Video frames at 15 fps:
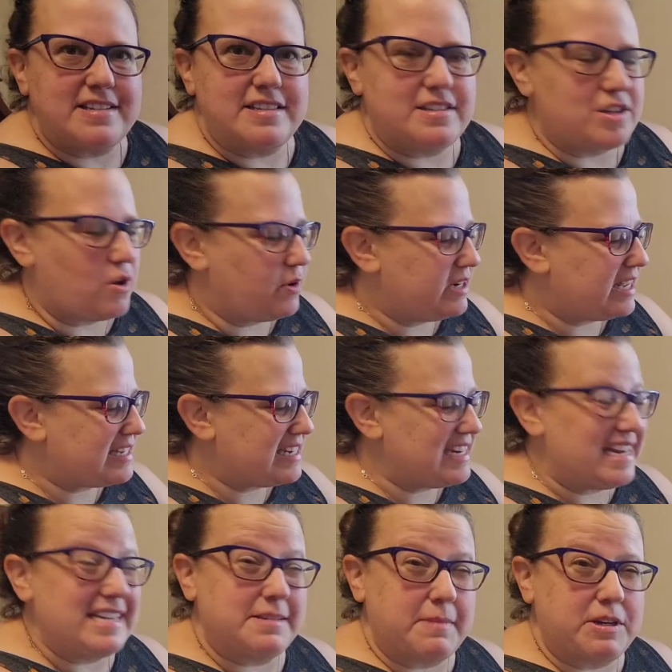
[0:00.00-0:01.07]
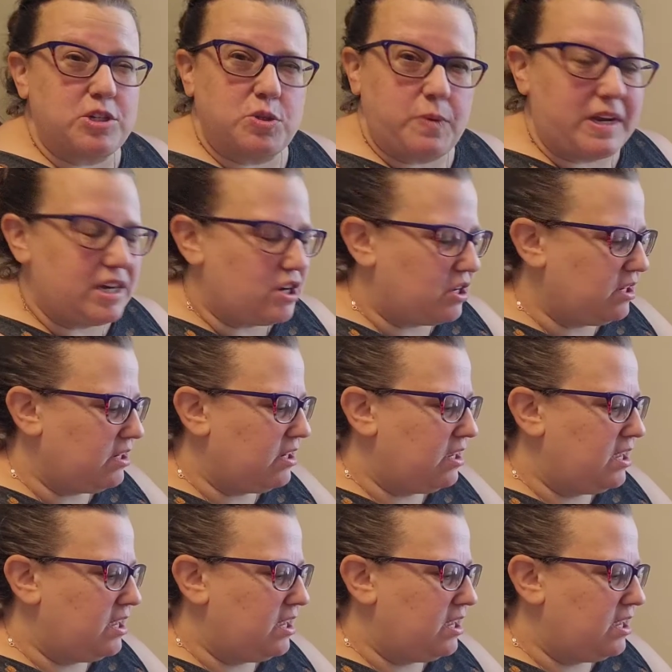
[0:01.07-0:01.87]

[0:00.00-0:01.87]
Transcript: and so it doesn't need as much sweetener.